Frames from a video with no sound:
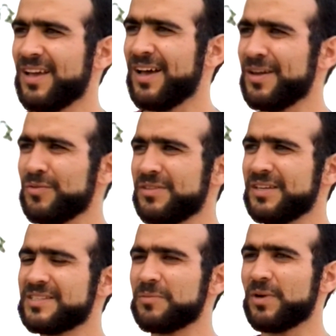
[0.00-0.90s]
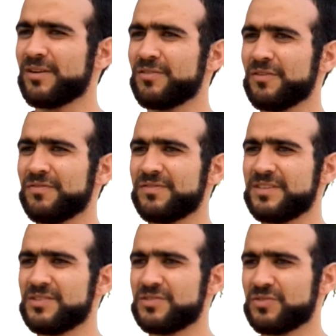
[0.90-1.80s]
I don't think it's a matter of
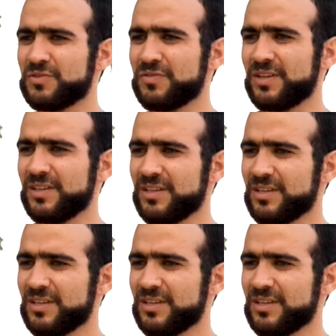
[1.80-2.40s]
deserving.